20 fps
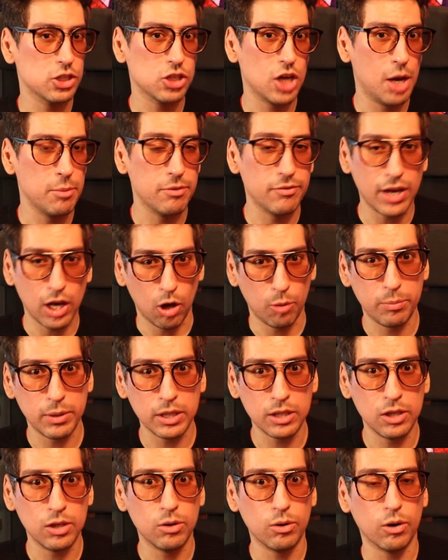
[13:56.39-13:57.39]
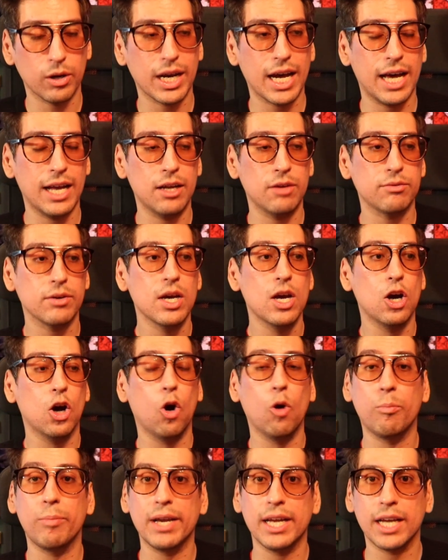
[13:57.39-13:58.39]
job of helping you or kind of
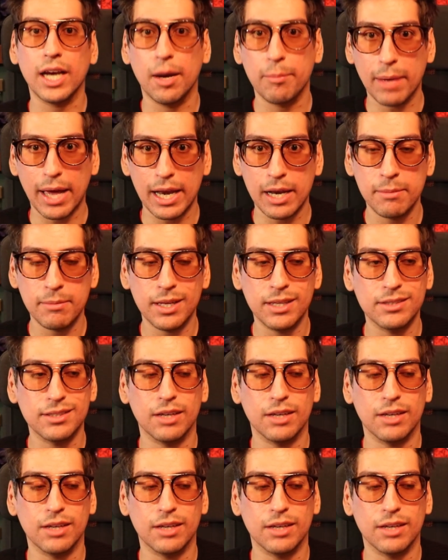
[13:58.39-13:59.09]
opening up enemies.